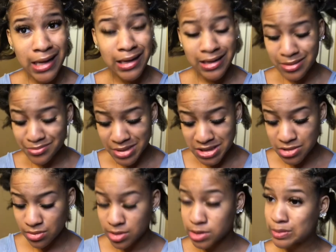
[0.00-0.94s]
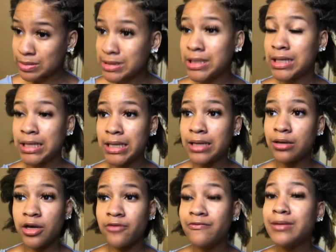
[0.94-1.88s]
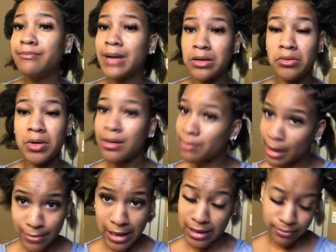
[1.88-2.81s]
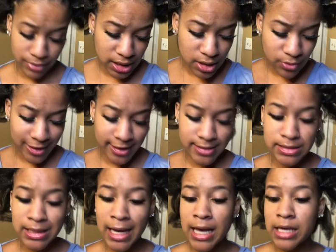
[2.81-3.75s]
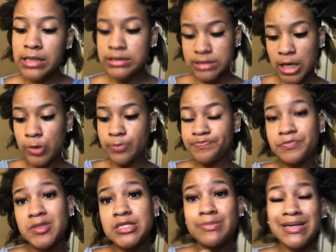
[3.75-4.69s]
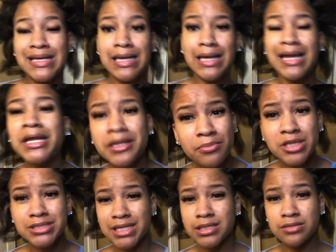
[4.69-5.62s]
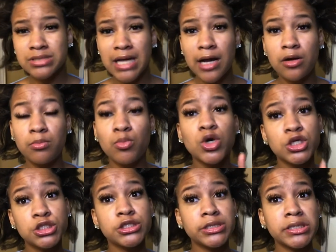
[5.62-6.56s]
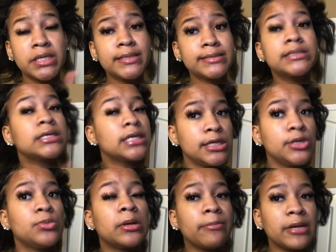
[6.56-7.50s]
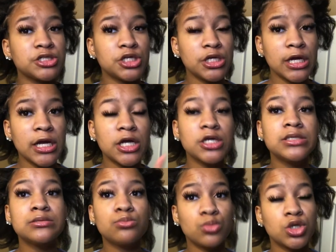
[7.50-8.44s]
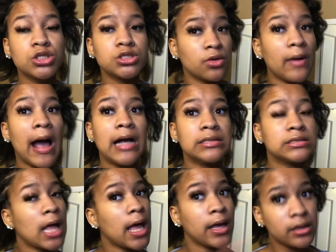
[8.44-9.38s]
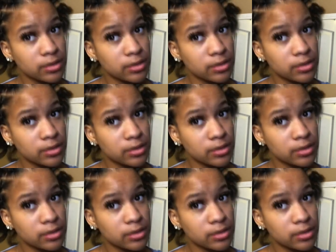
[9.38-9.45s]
and the pizza rolls really hit every bone in my body. But anyways, so to begin, any protective style moisture is key. You want to make sure your hair is moisturized. Like,